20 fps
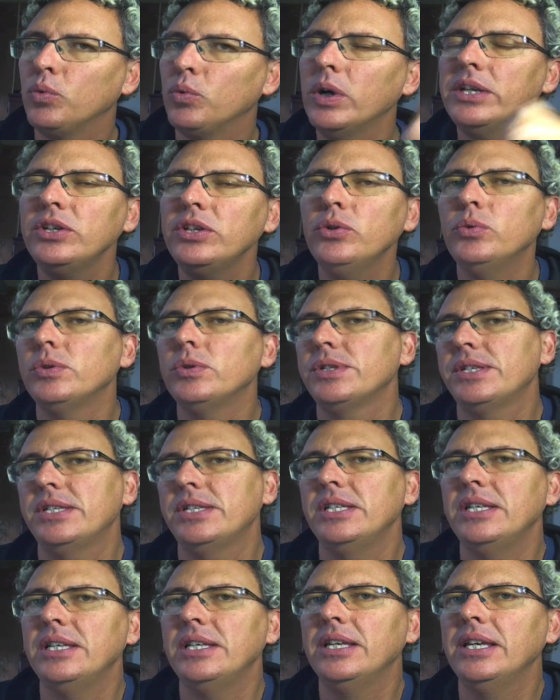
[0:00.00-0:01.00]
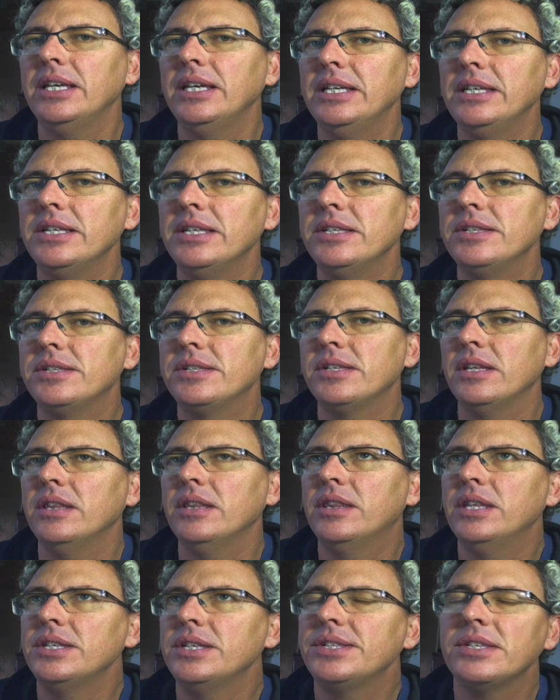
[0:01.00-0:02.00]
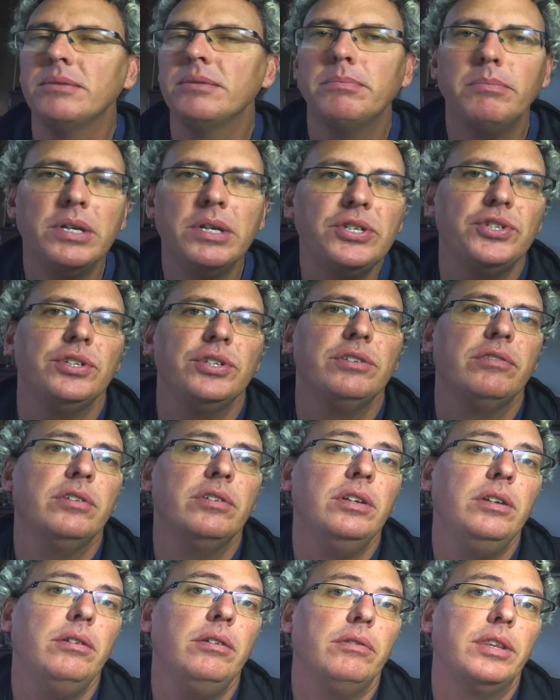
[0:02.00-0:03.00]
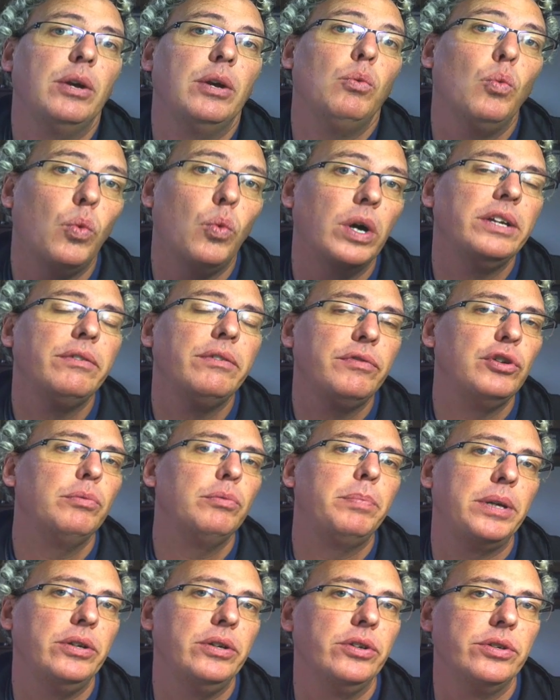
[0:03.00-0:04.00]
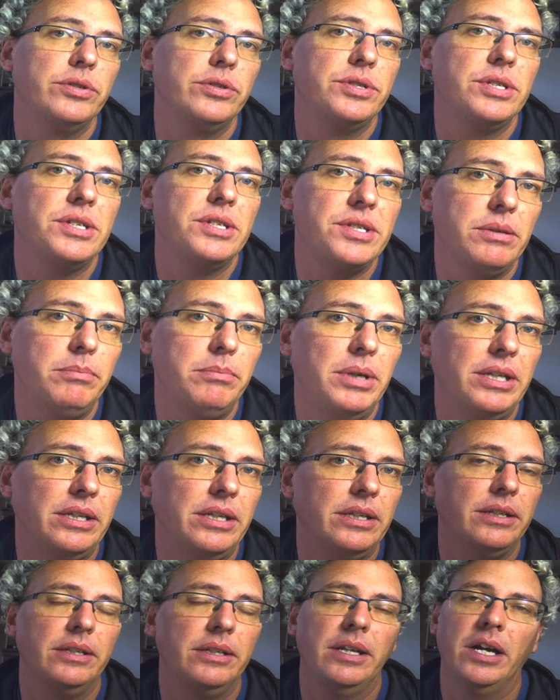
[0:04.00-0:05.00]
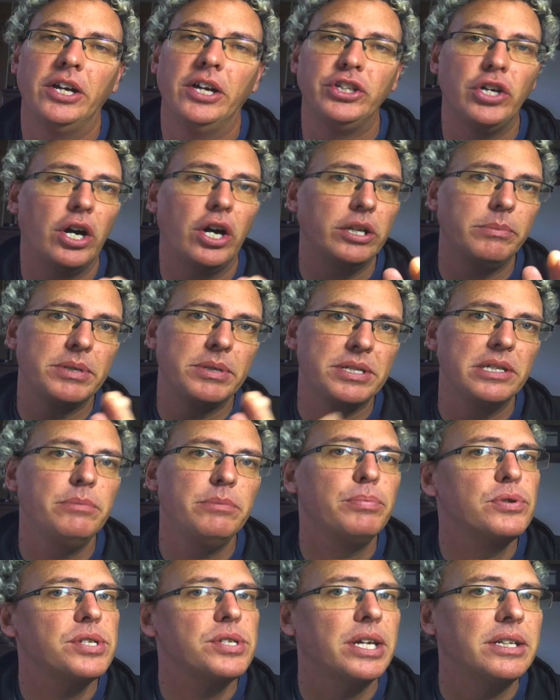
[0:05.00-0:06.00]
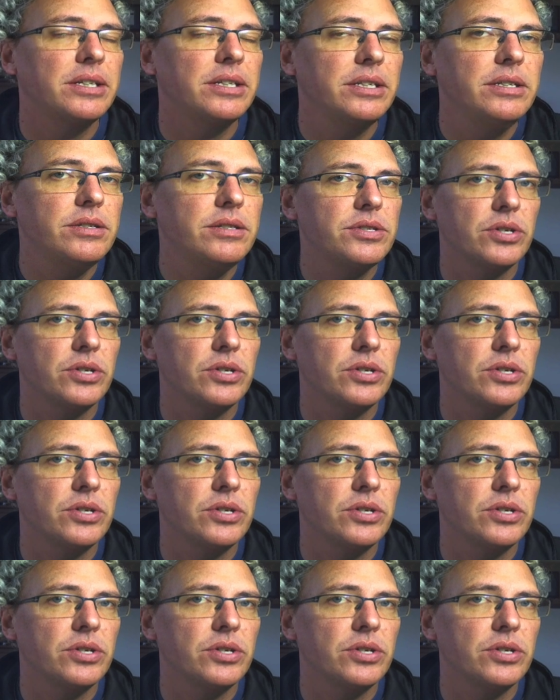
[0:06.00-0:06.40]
what you will see is the submission that one of your peers submitted anonymously presented,